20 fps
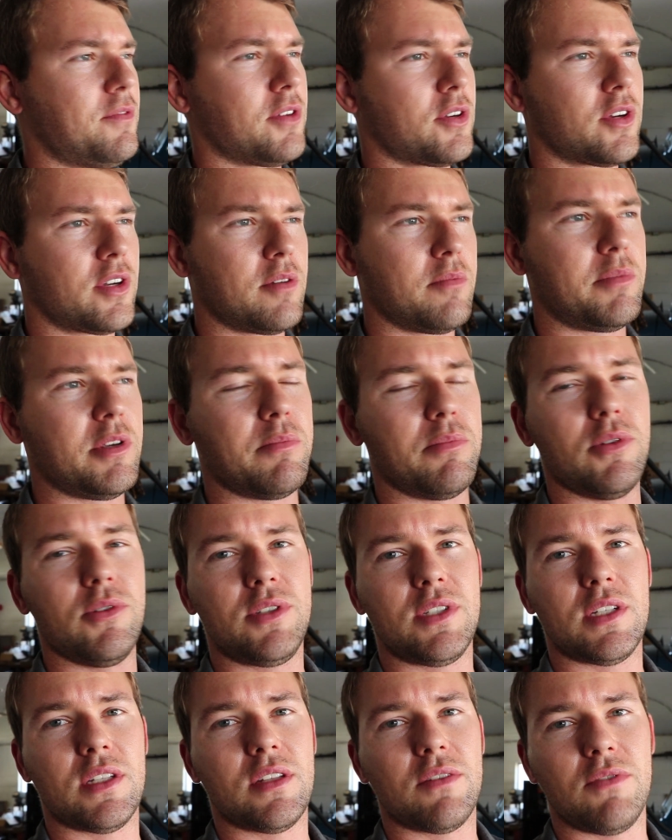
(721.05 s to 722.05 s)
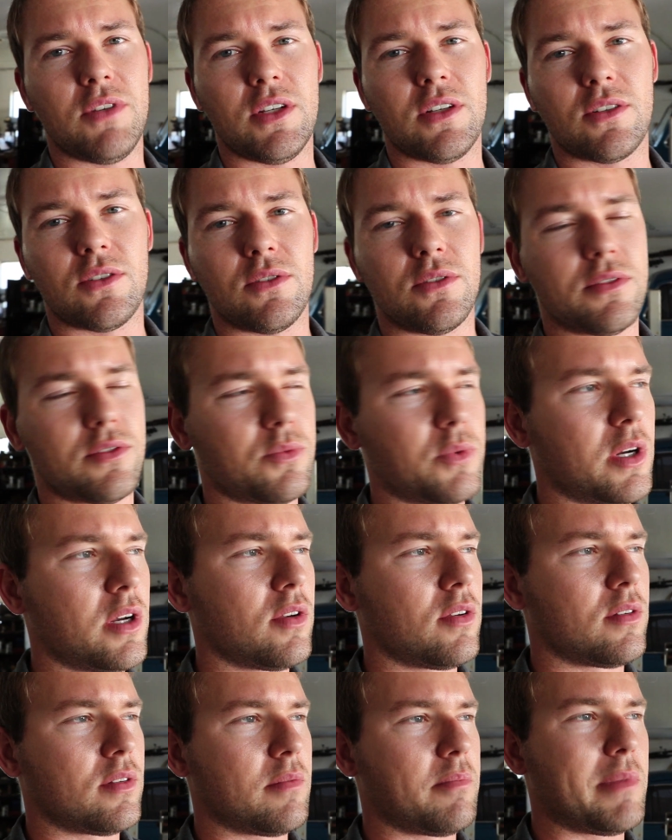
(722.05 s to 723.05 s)
if you're going to be boosting the vehicle as
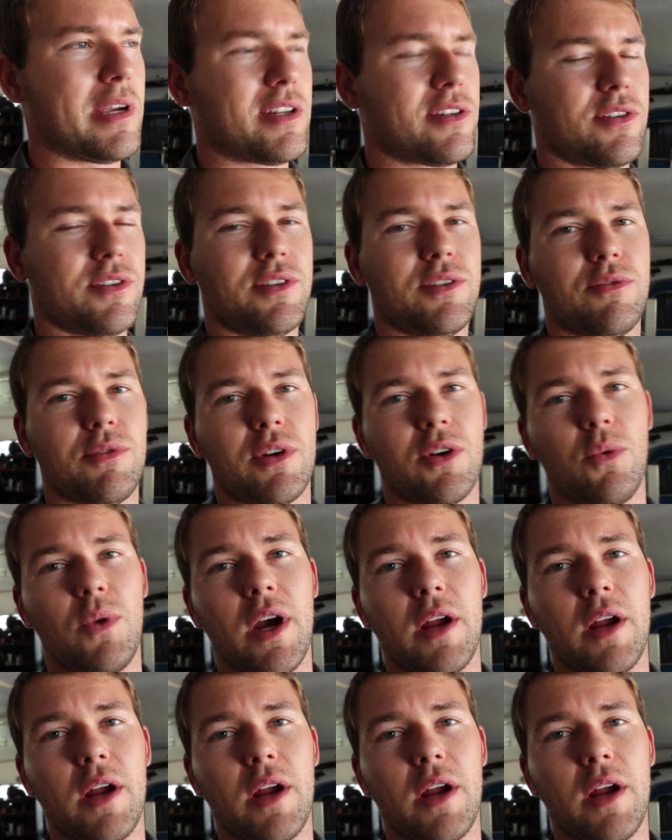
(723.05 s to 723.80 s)
well, make sure you run a